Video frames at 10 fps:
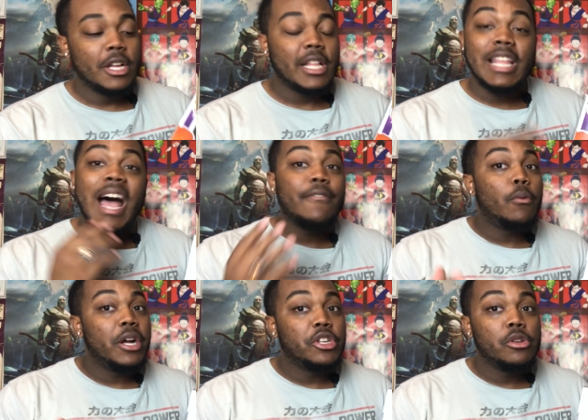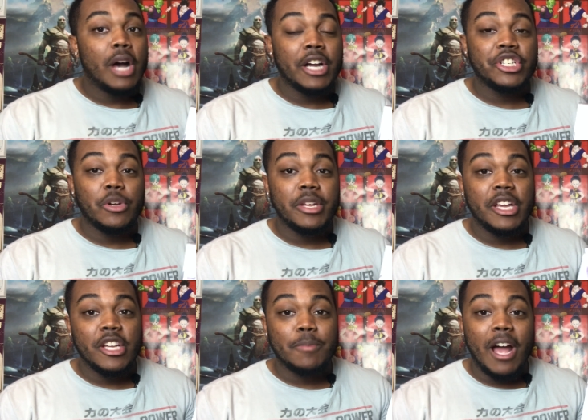Now, I haven't watched Yu Yu Hakusho in
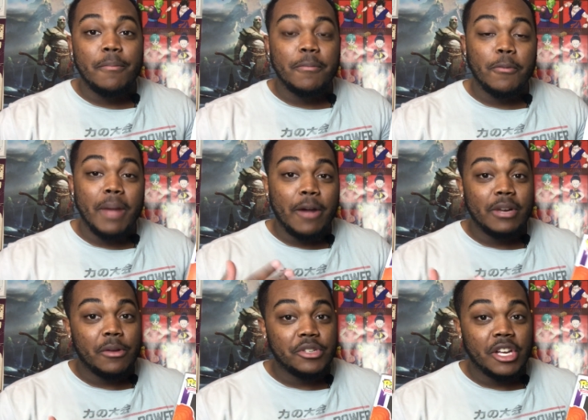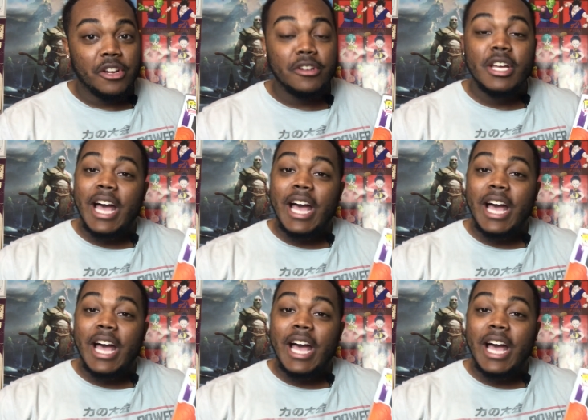years, but I remember back when I was younger,